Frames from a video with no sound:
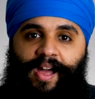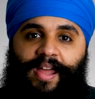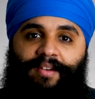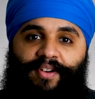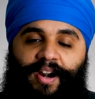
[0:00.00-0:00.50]

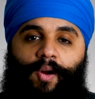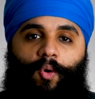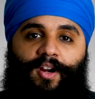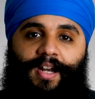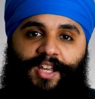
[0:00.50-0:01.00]
in a very
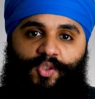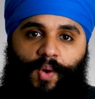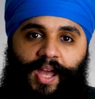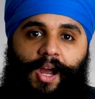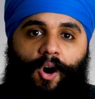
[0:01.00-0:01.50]
organized
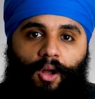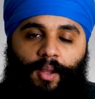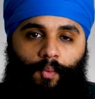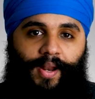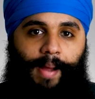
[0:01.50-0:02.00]
way, all
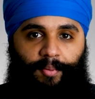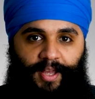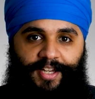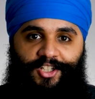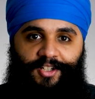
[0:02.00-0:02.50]
in one
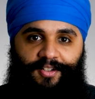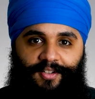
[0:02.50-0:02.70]
application.